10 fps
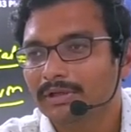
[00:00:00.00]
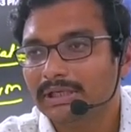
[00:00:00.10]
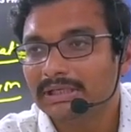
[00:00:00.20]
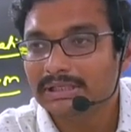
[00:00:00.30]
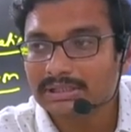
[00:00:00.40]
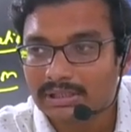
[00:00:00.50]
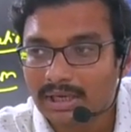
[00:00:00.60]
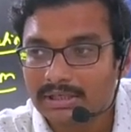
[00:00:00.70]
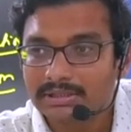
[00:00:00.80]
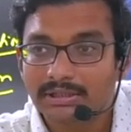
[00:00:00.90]
The teacher
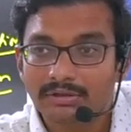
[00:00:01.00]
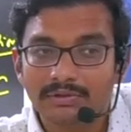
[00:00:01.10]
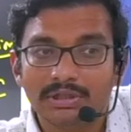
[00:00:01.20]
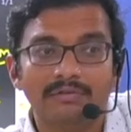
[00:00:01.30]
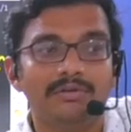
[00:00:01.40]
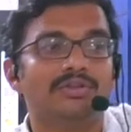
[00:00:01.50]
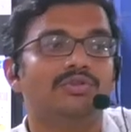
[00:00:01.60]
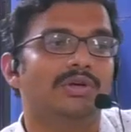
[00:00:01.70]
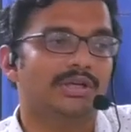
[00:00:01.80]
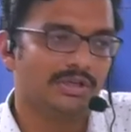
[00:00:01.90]
can't sit with every
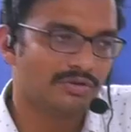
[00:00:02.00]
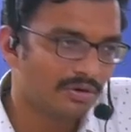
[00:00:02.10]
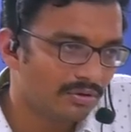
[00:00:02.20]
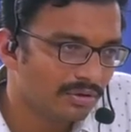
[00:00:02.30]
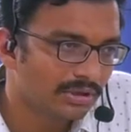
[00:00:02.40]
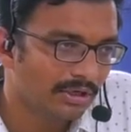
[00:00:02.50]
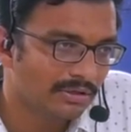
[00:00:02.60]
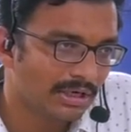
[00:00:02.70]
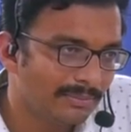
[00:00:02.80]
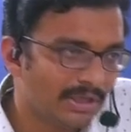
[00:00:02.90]
student, yes or no? There is
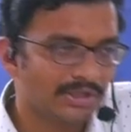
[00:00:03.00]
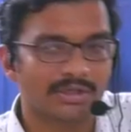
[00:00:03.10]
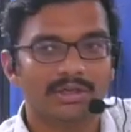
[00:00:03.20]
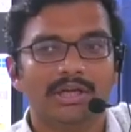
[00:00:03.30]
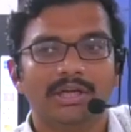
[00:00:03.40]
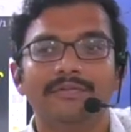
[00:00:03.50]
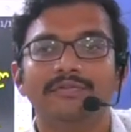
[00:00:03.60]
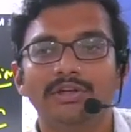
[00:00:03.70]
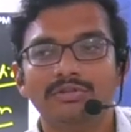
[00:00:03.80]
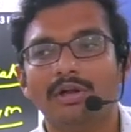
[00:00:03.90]
a limitation. If
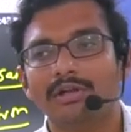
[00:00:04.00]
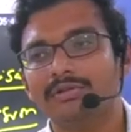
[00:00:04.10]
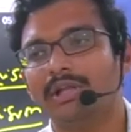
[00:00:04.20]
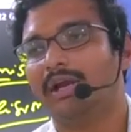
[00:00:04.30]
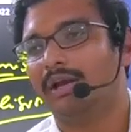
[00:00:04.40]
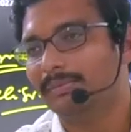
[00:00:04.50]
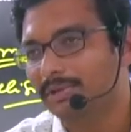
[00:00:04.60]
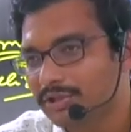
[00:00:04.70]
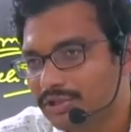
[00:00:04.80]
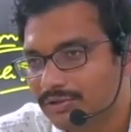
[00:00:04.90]
sits also, there are
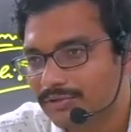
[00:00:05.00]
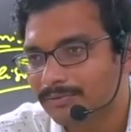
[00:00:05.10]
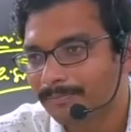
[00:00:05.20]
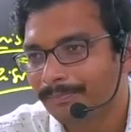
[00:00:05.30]
limitations.